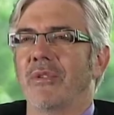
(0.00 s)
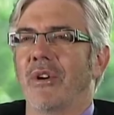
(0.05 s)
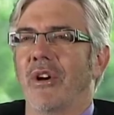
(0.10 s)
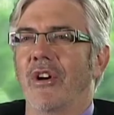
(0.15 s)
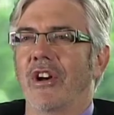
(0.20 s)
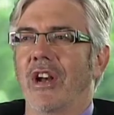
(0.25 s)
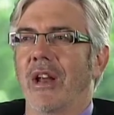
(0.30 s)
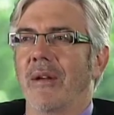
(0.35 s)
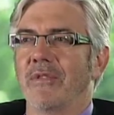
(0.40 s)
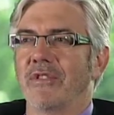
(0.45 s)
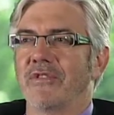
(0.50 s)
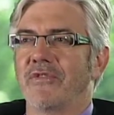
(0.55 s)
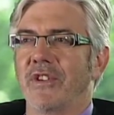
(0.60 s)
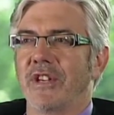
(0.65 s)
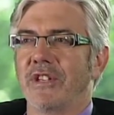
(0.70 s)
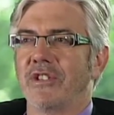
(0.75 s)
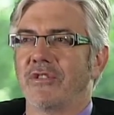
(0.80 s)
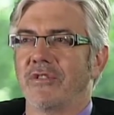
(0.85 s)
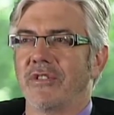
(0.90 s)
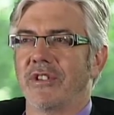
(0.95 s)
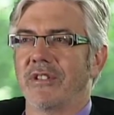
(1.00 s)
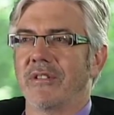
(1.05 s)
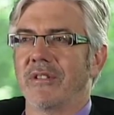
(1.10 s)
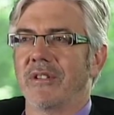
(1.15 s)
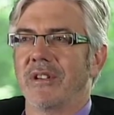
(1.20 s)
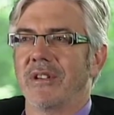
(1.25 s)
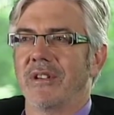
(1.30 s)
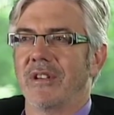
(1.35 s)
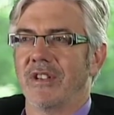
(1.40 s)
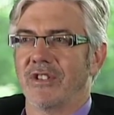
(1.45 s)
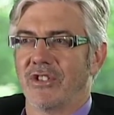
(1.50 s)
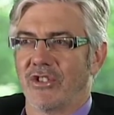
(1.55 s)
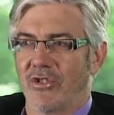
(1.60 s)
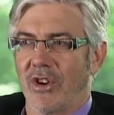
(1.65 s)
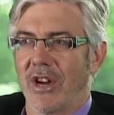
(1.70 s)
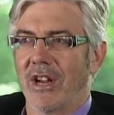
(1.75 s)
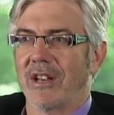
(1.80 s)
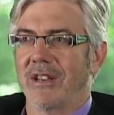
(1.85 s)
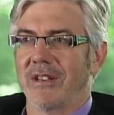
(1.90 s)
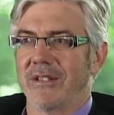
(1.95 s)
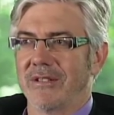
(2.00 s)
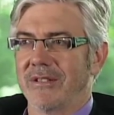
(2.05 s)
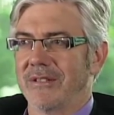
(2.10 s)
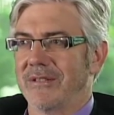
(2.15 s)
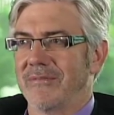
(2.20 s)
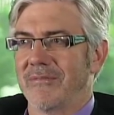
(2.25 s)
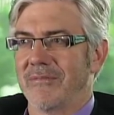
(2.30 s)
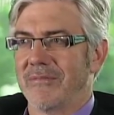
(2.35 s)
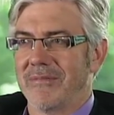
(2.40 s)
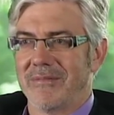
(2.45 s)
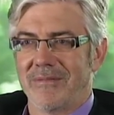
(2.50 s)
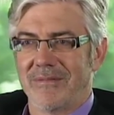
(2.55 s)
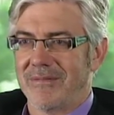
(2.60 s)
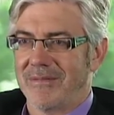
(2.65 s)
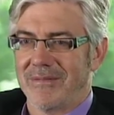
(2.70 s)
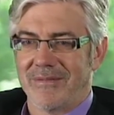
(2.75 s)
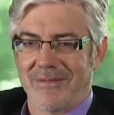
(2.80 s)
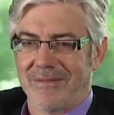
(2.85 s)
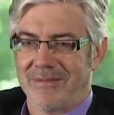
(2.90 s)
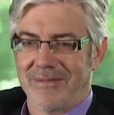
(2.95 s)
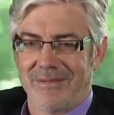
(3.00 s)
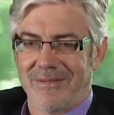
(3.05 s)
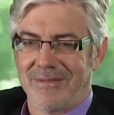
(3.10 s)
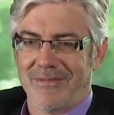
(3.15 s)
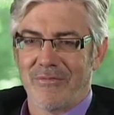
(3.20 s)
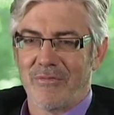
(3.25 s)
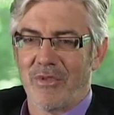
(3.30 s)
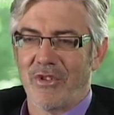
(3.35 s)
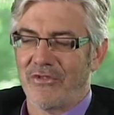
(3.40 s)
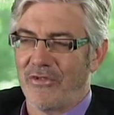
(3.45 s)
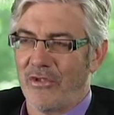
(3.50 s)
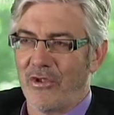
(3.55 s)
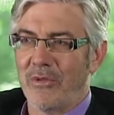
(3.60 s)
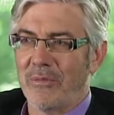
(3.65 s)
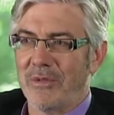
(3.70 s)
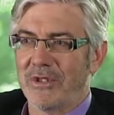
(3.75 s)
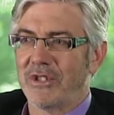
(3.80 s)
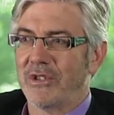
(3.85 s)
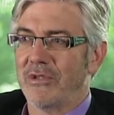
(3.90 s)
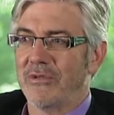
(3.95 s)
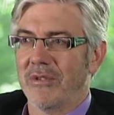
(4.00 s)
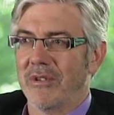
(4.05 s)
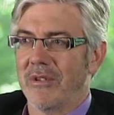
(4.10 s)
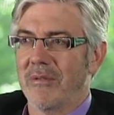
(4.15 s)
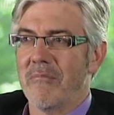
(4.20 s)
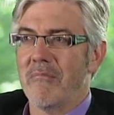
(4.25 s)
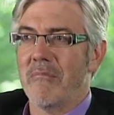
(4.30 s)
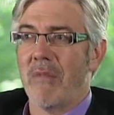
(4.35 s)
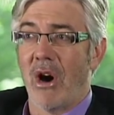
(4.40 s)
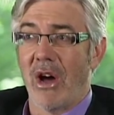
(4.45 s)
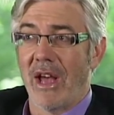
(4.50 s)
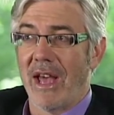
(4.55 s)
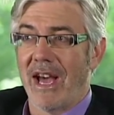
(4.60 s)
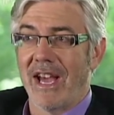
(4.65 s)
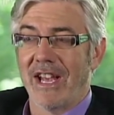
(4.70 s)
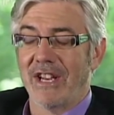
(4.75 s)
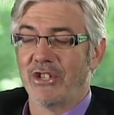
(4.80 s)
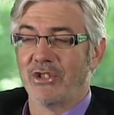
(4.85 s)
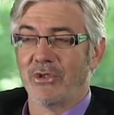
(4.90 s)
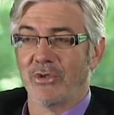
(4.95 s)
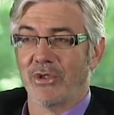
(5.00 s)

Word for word: programs featuring Australian performers who were my age